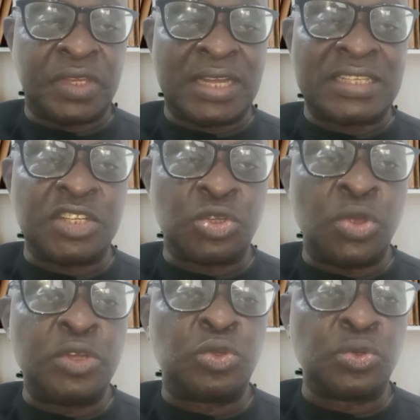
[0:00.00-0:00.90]
that he's
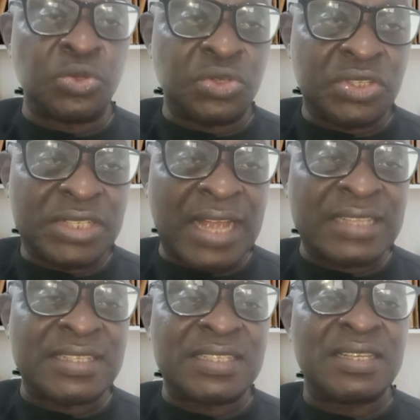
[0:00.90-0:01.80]
going to
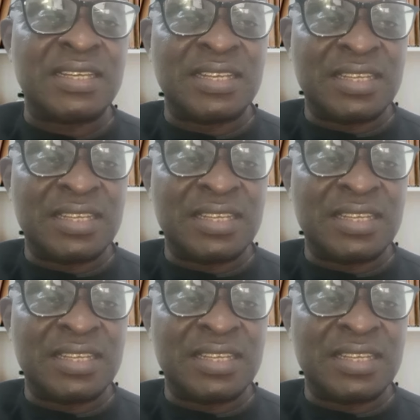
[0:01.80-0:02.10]
start